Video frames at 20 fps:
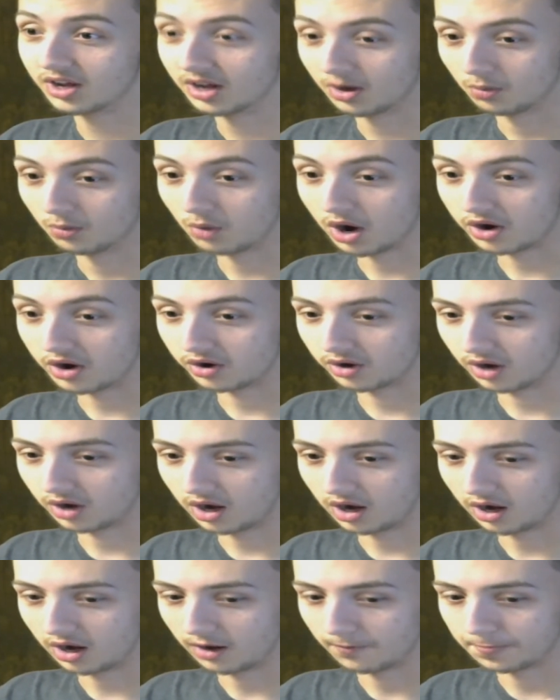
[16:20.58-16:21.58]
what
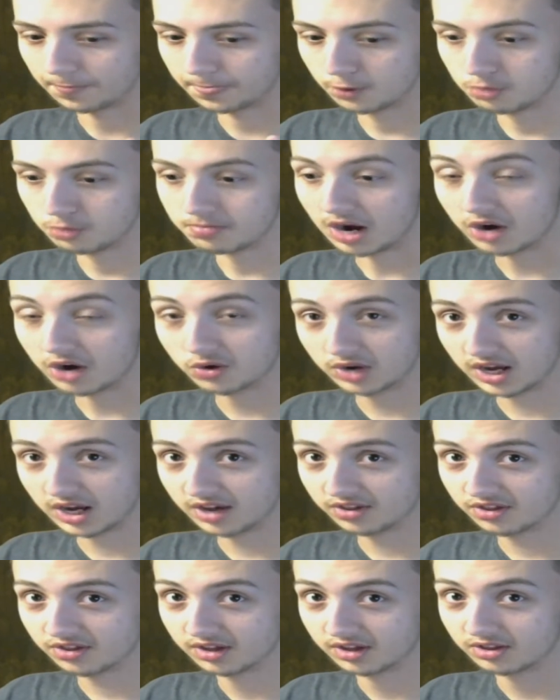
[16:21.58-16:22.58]
Umaru
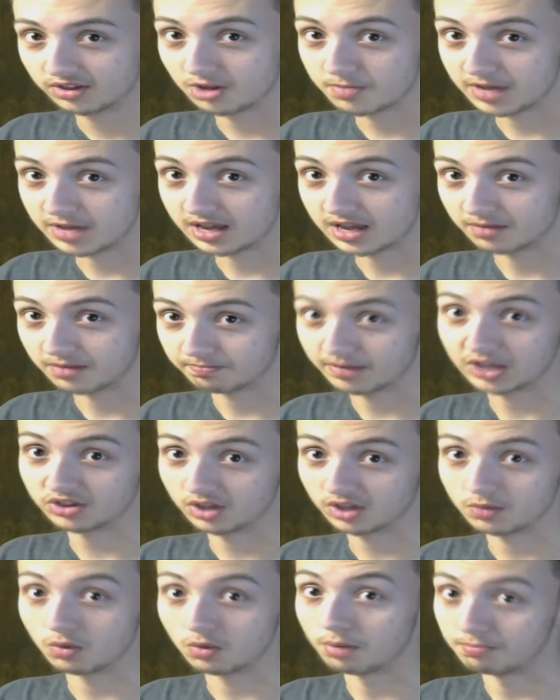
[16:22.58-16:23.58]
does to be
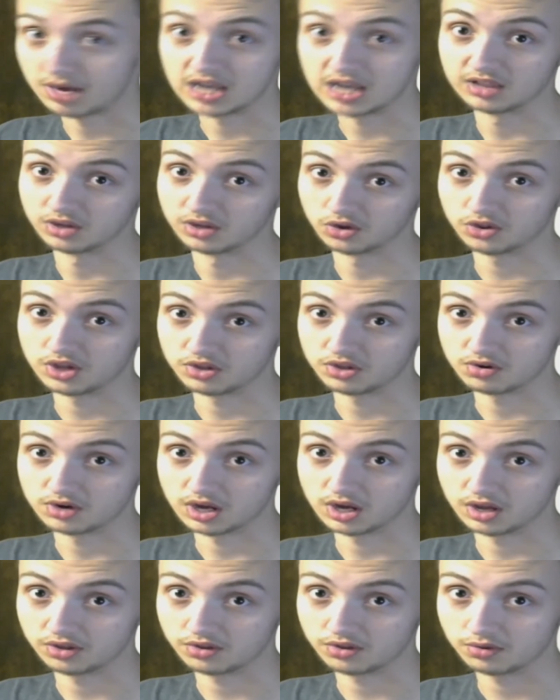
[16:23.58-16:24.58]
basically what my little sister
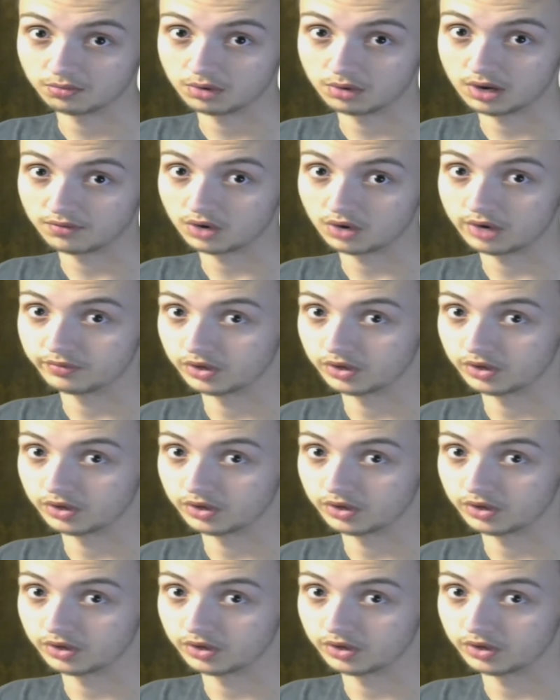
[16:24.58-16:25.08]
does whenever I